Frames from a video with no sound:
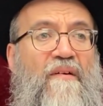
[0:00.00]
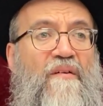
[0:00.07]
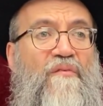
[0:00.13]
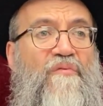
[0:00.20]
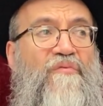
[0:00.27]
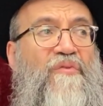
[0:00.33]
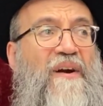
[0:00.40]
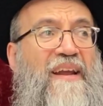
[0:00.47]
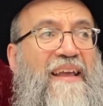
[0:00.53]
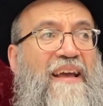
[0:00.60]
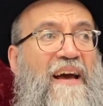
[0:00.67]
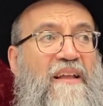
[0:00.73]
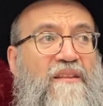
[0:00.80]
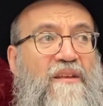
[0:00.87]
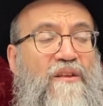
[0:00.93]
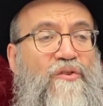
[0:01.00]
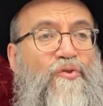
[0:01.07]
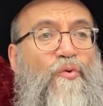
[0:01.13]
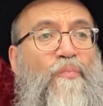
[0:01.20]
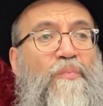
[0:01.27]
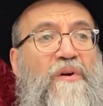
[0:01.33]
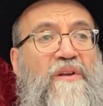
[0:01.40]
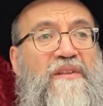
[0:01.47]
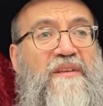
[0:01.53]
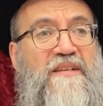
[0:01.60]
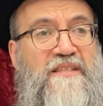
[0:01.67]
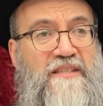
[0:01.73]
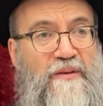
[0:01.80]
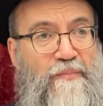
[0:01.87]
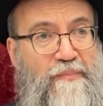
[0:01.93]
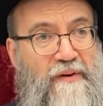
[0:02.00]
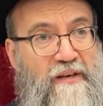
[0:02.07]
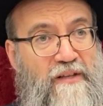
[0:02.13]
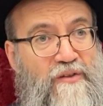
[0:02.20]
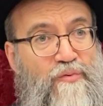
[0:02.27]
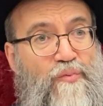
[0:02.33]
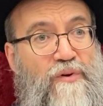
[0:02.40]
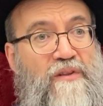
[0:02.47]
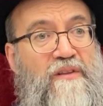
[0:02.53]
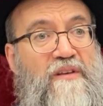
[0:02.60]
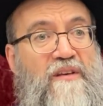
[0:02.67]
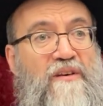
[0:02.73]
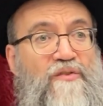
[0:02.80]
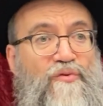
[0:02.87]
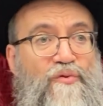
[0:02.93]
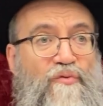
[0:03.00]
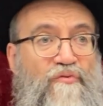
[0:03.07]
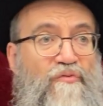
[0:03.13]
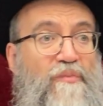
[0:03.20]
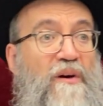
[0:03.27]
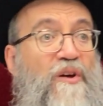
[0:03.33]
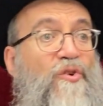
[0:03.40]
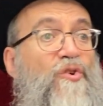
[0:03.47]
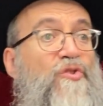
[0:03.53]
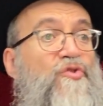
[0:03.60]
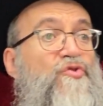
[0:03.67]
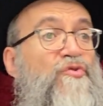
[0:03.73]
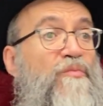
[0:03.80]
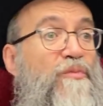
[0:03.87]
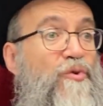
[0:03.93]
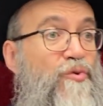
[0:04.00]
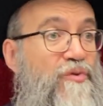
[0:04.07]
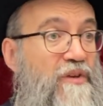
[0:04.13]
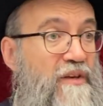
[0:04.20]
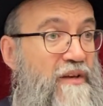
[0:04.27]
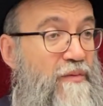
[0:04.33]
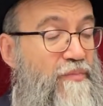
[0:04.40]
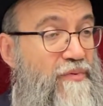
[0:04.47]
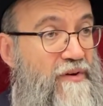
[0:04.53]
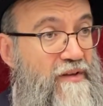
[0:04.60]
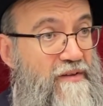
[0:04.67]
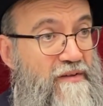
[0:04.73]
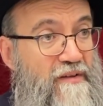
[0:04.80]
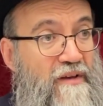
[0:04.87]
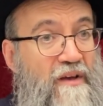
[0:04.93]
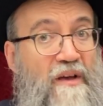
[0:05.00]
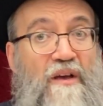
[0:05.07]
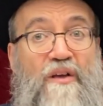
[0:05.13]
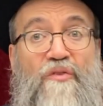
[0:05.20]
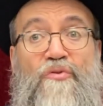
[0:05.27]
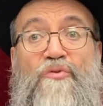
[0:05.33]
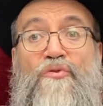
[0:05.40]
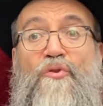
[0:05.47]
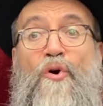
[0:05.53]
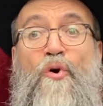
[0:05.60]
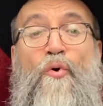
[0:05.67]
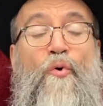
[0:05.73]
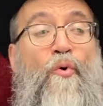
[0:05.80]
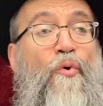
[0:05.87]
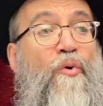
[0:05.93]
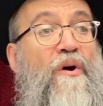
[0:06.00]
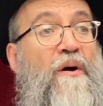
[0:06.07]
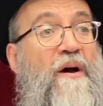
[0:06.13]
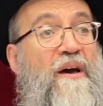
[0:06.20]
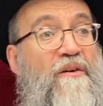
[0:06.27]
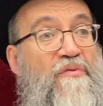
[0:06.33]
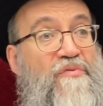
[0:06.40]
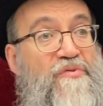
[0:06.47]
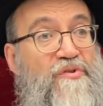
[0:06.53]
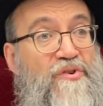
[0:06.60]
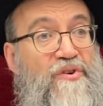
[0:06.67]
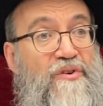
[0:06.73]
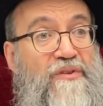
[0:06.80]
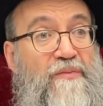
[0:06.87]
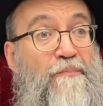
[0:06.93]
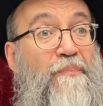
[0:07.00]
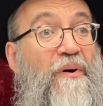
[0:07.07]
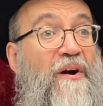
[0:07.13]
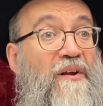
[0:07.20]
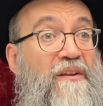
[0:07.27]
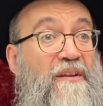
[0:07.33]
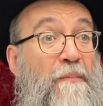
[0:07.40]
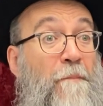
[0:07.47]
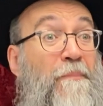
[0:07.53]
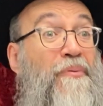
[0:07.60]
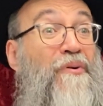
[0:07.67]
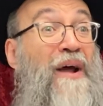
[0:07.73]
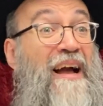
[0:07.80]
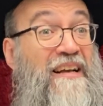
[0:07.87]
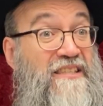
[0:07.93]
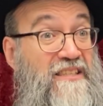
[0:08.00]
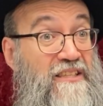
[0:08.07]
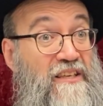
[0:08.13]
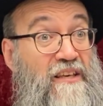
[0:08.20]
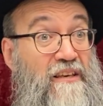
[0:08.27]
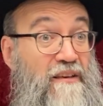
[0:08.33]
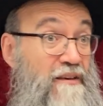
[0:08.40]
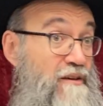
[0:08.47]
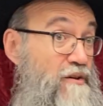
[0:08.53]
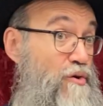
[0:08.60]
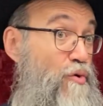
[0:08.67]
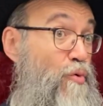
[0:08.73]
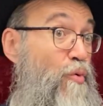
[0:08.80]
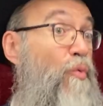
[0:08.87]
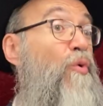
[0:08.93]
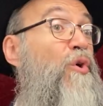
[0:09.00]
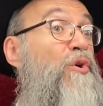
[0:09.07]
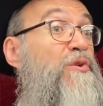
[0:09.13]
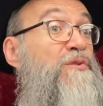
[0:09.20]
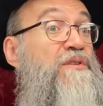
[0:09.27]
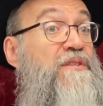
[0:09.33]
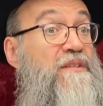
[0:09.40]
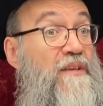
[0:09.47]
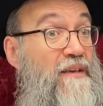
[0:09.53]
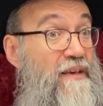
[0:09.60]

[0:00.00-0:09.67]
forgot to participate with the Eruv by contributing a bread. No third party proxy was